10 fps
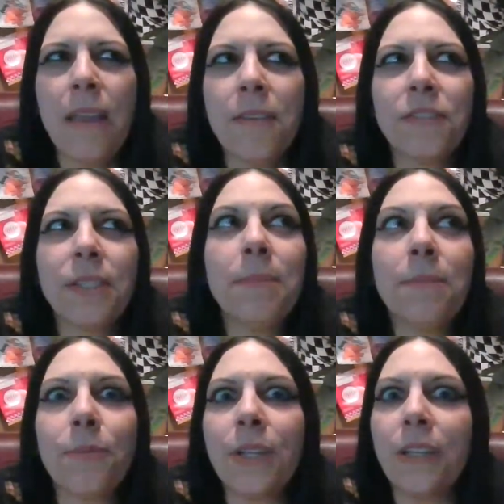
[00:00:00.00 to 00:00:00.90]

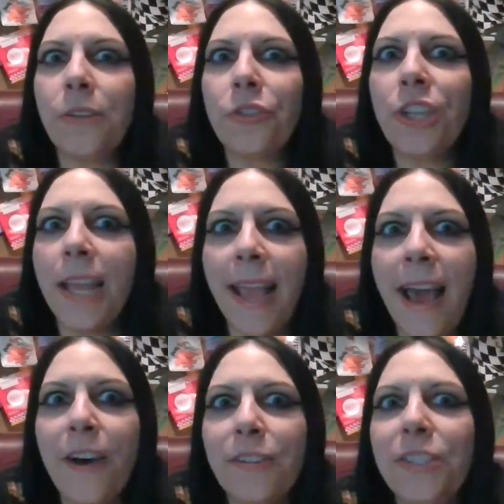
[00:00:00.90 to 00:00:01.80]
sometimes want to go check
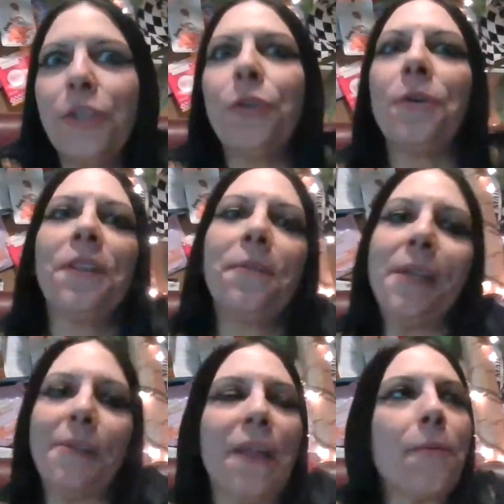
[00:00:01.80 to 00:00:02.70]
out too. And then we
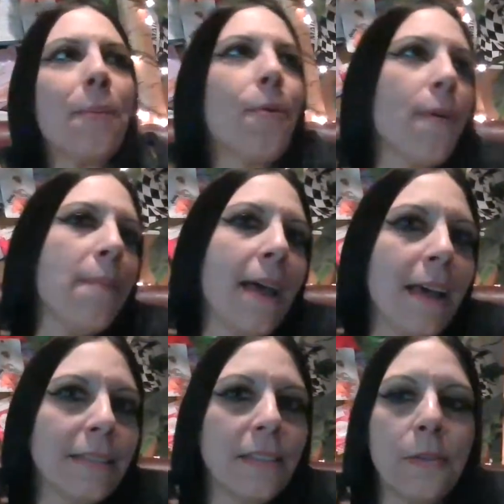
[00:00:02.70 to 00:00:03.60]
can like report
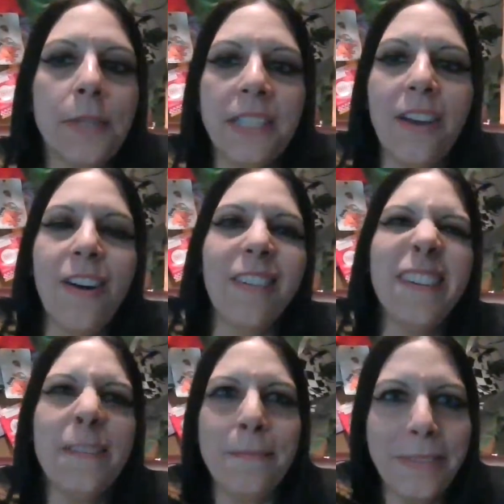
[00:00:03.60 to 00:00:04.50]
back. So when y'all
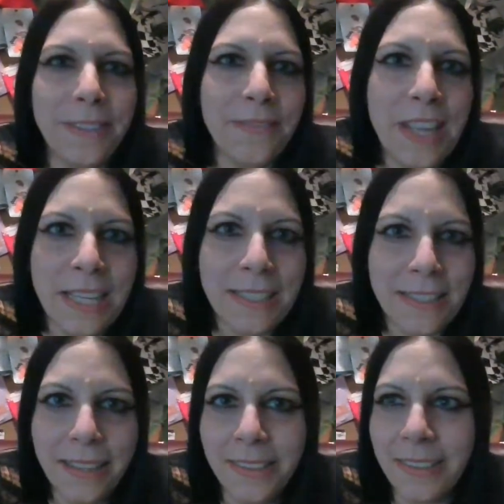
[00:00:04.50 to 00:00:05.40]
come to Vegas
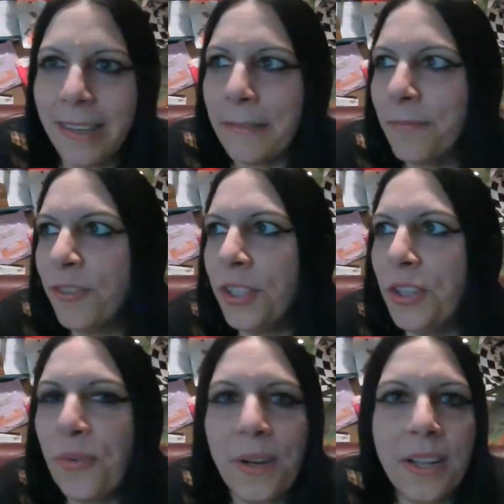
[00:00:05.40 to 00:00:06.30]
next time, you
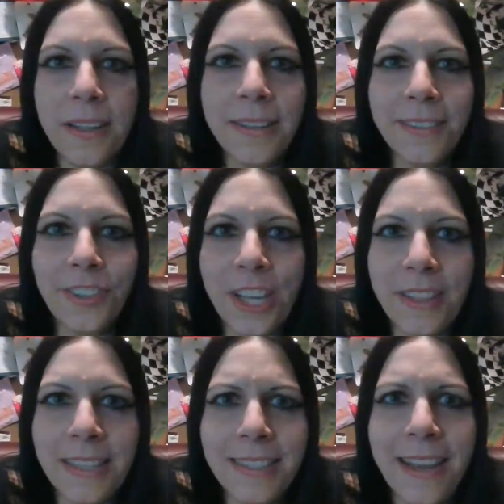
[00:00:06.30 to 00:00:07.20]
know where to check
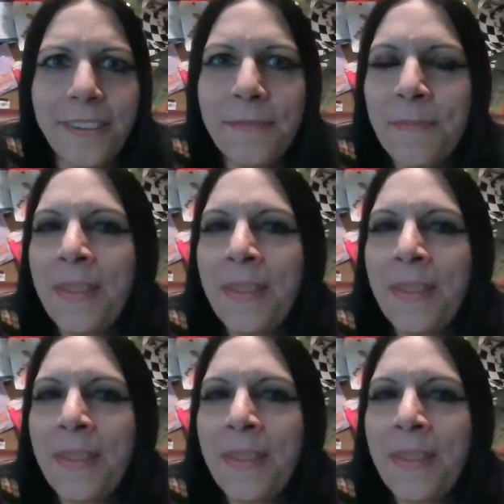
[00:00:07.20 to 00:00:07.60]
things out.